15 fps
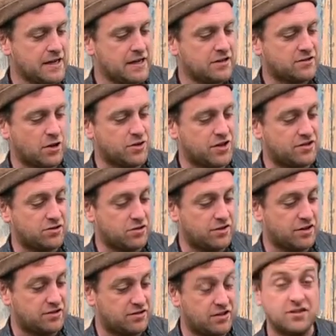So this
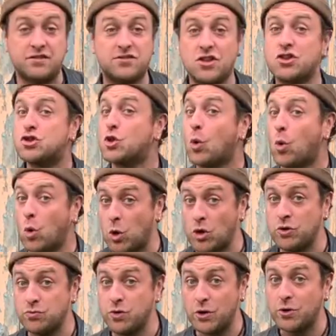is the thorn
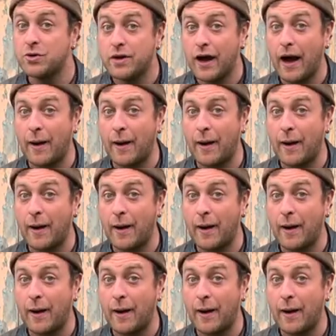rune.